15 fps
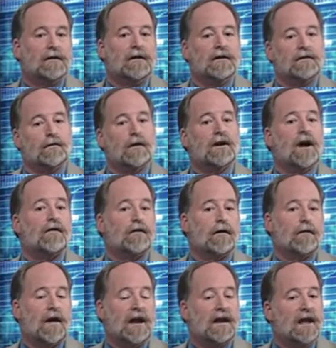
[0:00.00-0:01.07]
The recovery
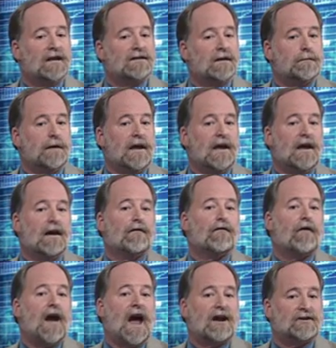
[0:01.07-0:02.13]
rate ends up being a
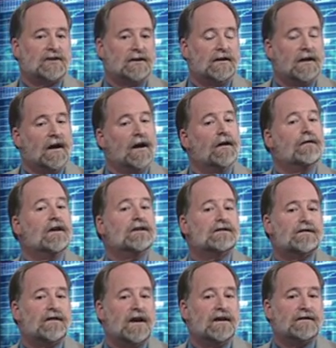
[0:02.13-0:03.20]
fraction of its
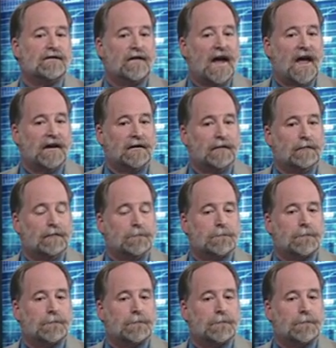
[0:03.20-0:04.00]
face value.